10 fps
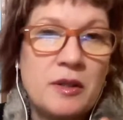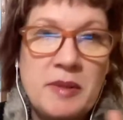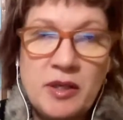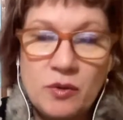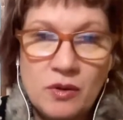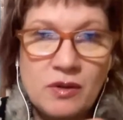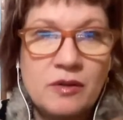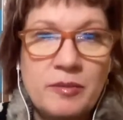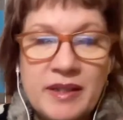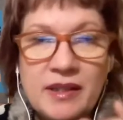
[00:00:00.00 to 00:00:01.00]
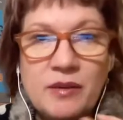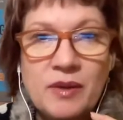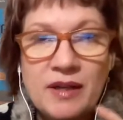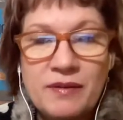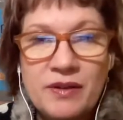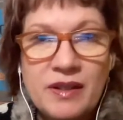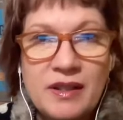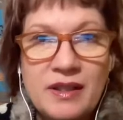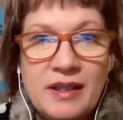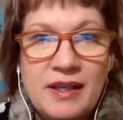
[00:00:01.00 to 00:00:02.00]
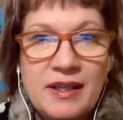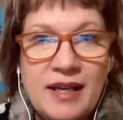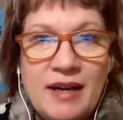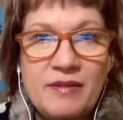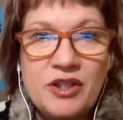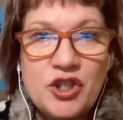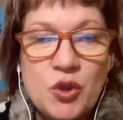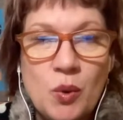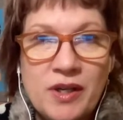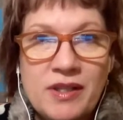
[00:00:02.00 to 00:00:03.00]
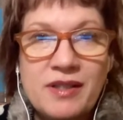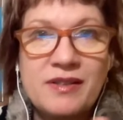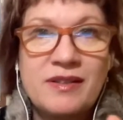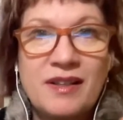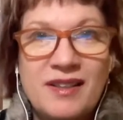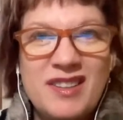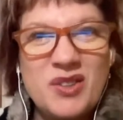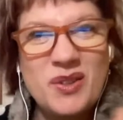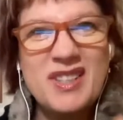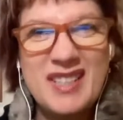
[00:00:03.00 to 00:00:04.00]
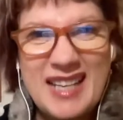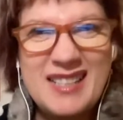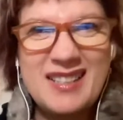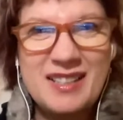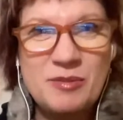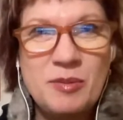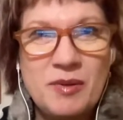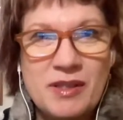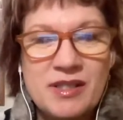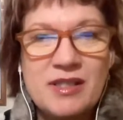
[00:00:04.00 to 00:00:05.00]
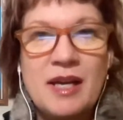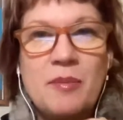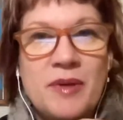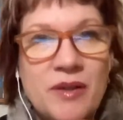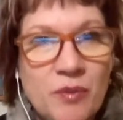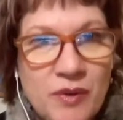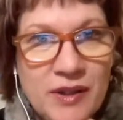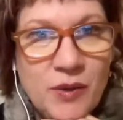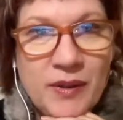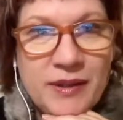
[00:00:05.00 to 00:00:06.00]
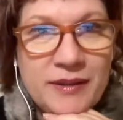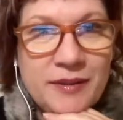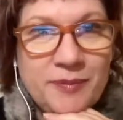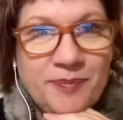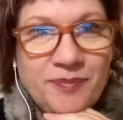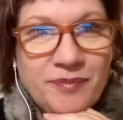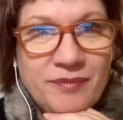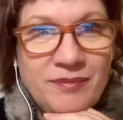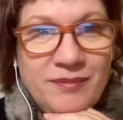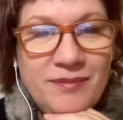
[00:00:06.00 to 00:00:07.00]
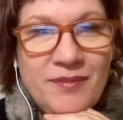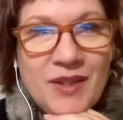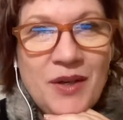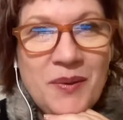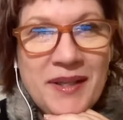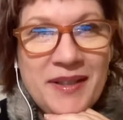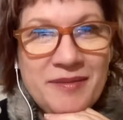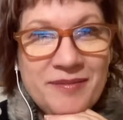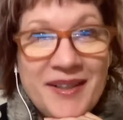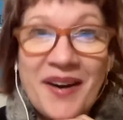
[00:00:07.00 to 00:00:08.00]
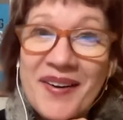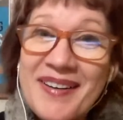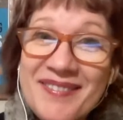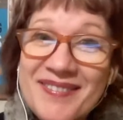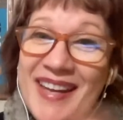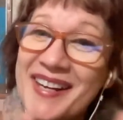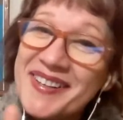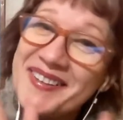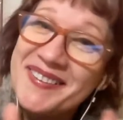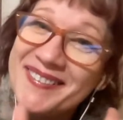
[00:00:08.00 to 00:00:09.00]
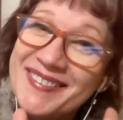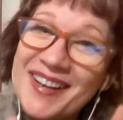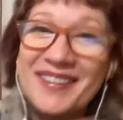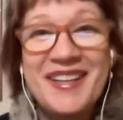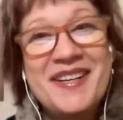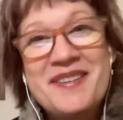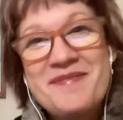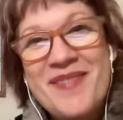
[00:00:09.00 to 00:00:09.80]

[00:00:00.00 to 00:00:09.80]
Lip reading: It could be Google or bit.ly, whatever, and have it short because short's nice because people can just type it in really quickly. Okay. All right. Thank you. Talk later.